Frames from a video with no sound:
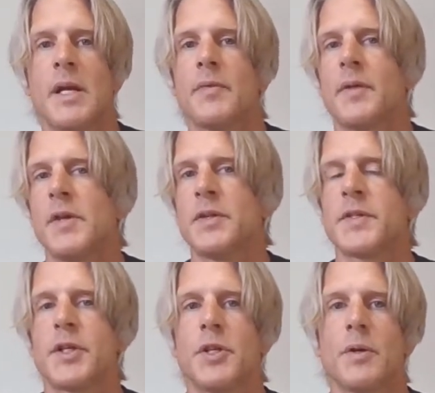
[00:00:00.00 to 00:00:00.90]
I thought the
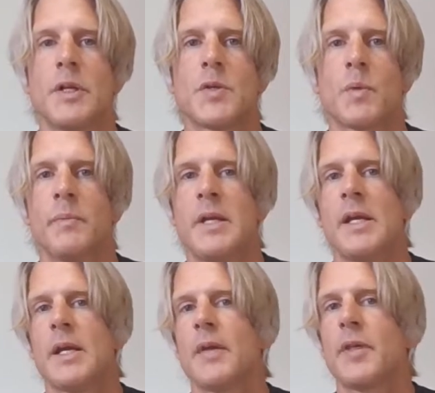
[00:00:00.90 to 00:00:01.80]
insecurities were
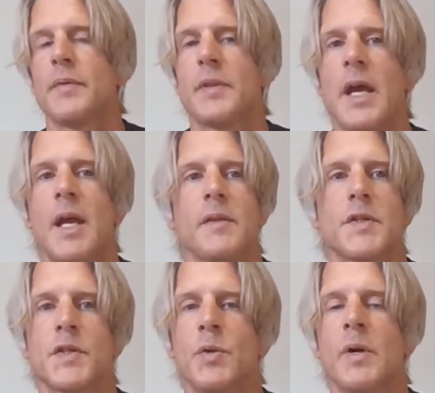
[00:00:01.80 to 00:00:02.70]
me. I thought, hey,
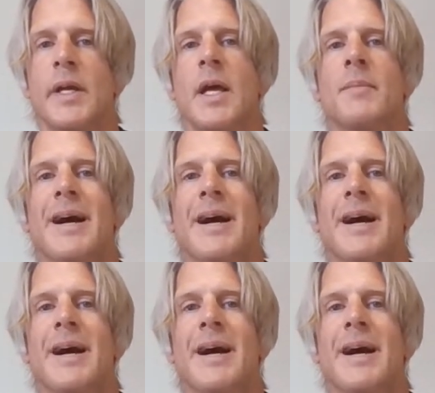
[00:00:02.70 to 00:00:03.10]
this is who I am.